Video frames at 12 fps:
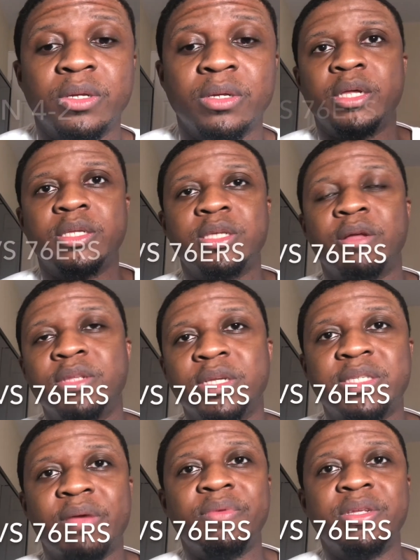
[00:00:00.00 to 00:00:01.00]
Celtics
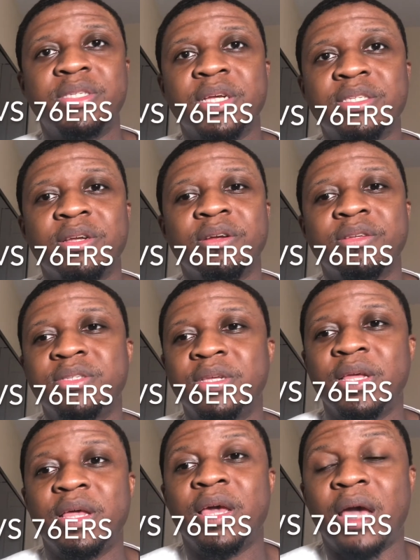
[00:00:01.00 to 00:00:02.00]
76ers.
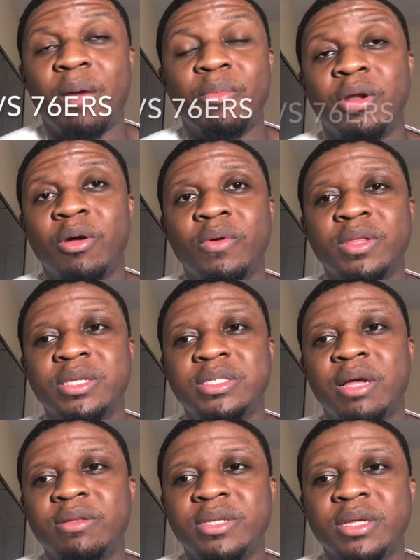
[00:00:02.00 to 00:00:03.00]
I'm going to go with the
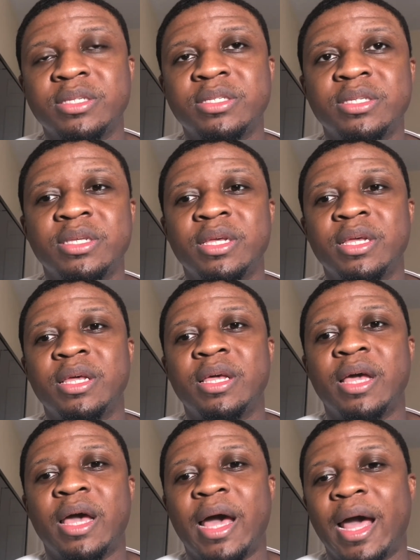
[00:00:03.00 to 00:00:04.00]
Celtics.
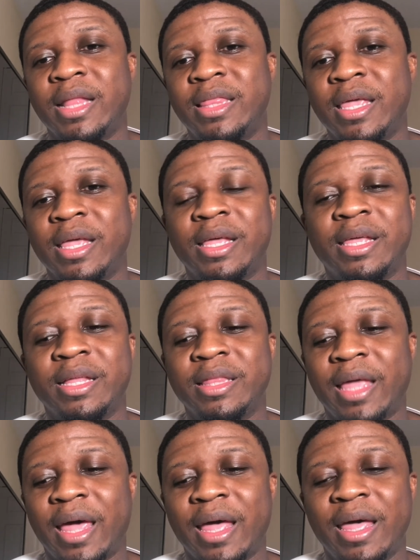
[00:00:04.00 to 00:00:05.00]
I think
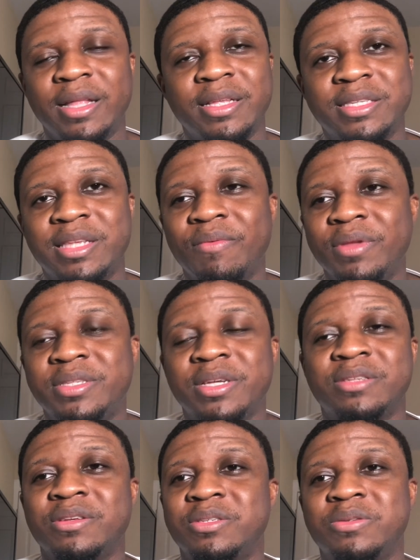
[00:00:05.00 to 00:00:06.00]
that the
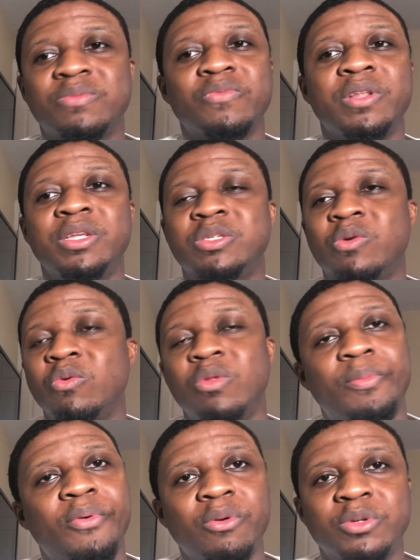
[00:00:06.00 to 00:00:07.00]
76ers really screwed the
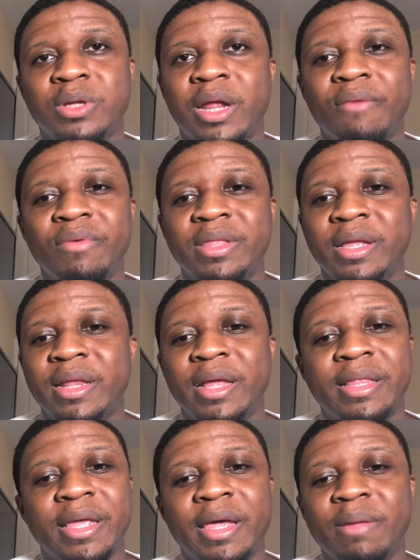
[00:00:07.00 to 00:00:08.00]
pooch on everything they
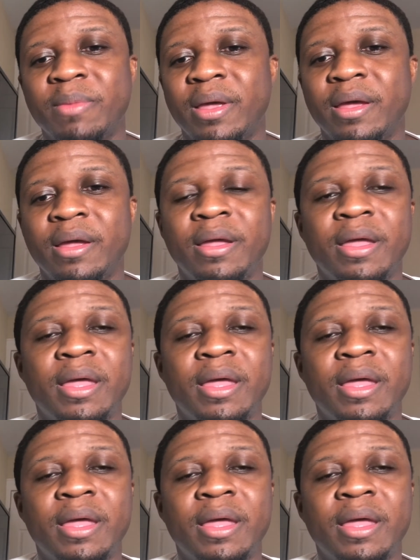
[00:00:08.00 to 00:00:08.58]
did, man.